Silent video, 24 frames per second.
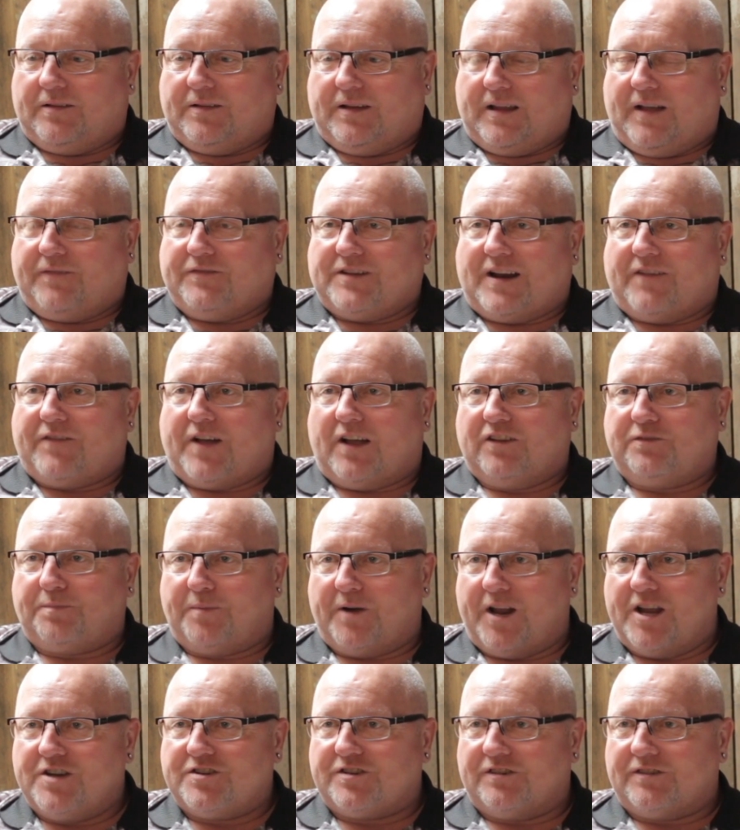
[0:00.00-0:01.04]
You have to have
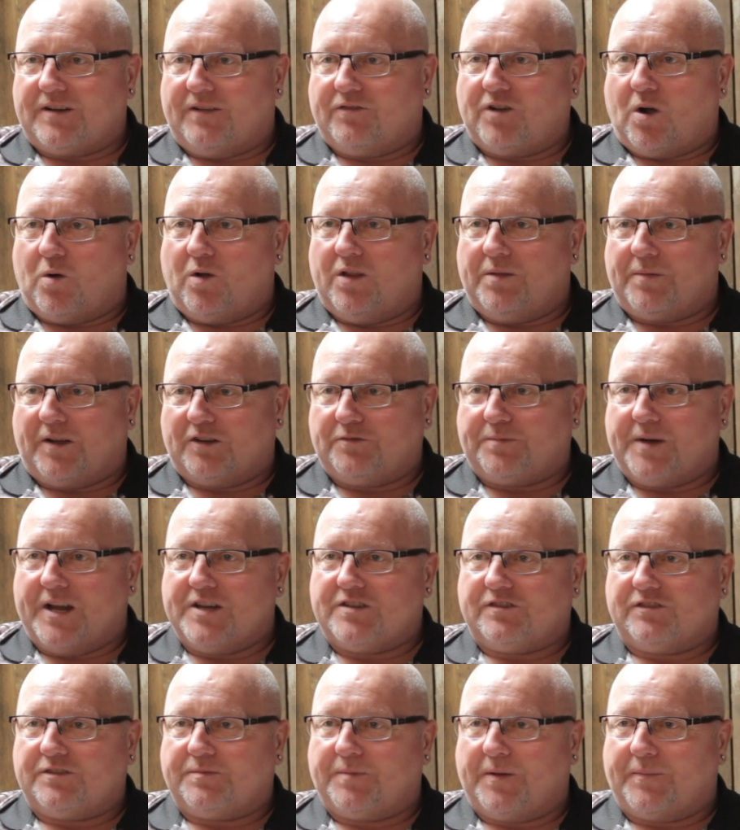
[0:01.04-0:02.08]
aspirations. I've got one of my
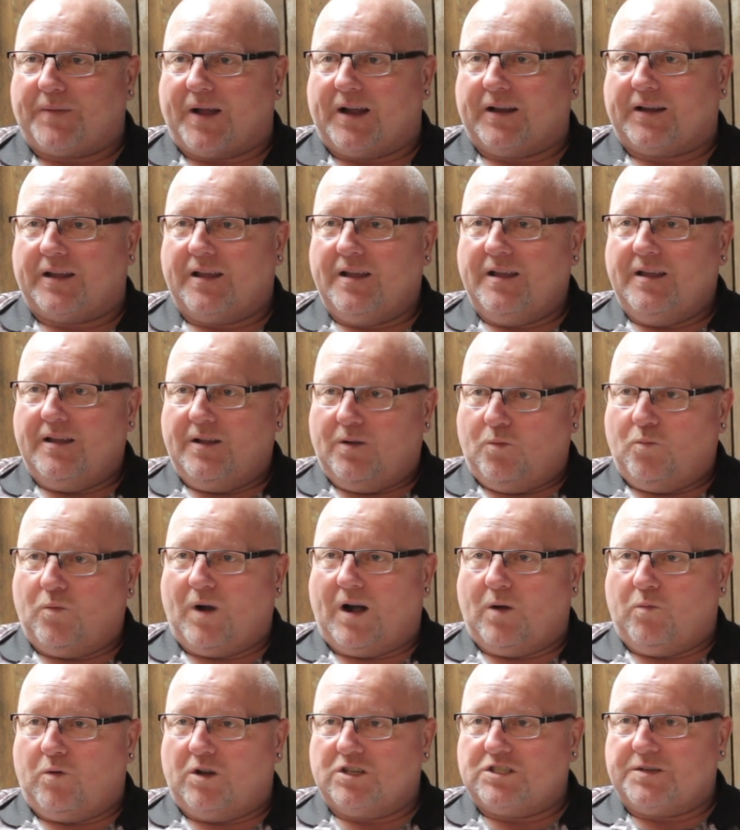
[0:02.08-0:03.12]
aspirations to be back
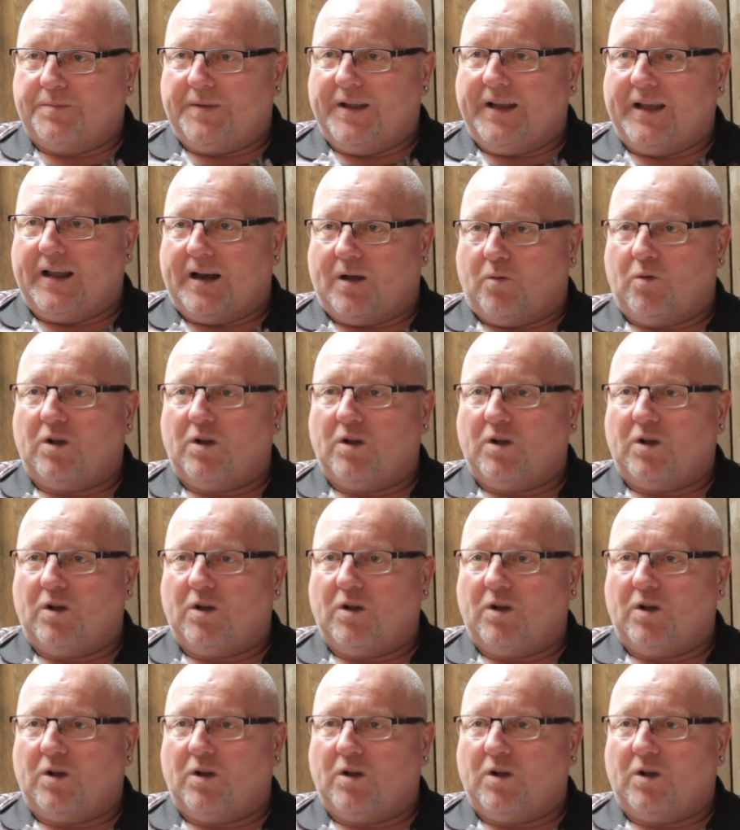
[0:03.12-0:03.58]
where I want to be again.